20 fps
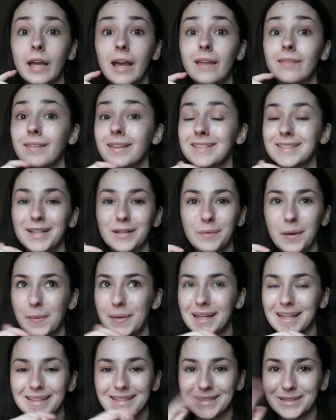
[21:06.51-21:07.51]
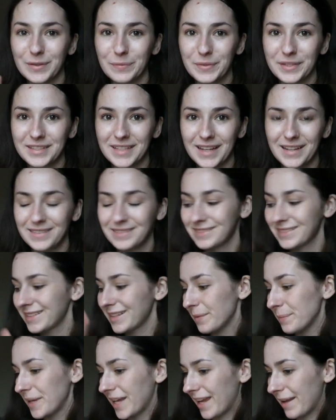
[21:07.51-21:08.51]
And there's no way we can stop the sound
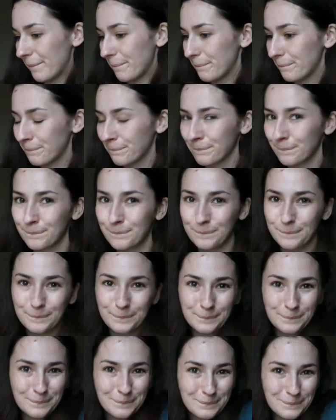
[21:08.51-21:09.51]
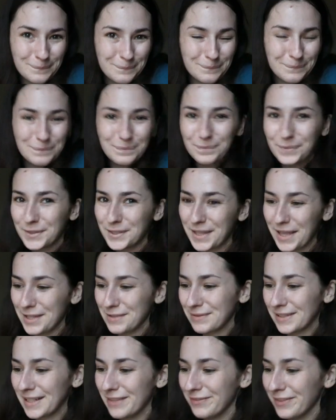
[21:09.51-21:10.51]
coming in. So
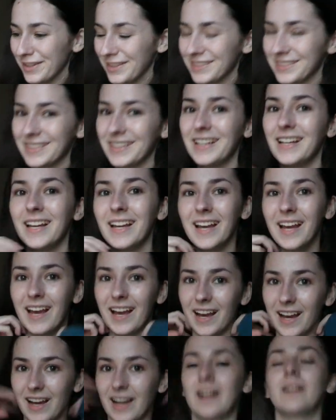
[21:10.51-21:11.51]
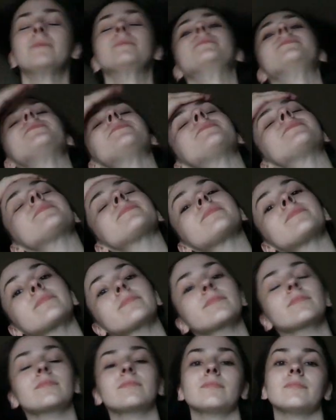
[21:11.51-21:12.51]
that's really fun.
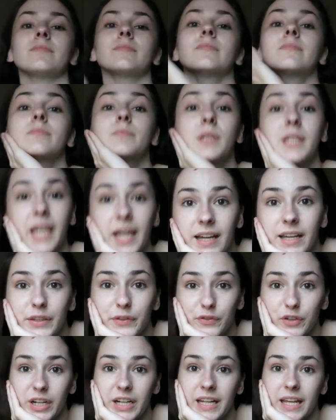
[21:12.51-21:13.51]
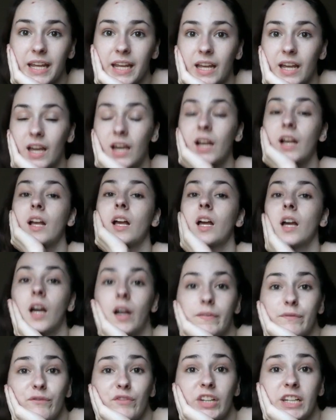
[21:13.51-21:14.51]
But yeah, it's Friday.
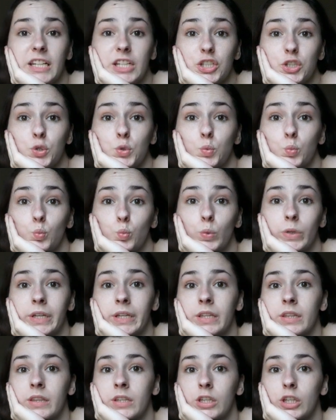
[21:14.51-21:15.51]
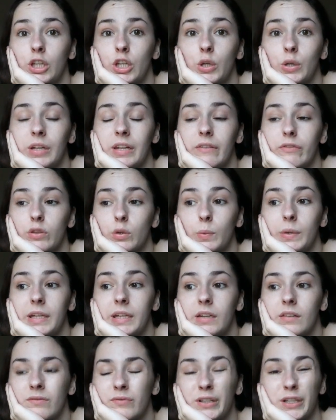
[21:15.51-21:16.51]
Finished with uni for the
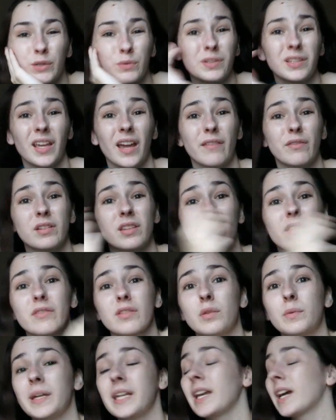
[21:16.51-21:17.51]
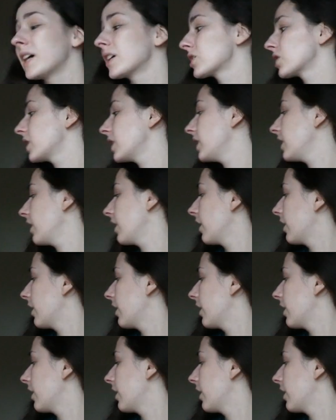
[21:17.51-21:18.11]
week. Finished with everything for the week, actually.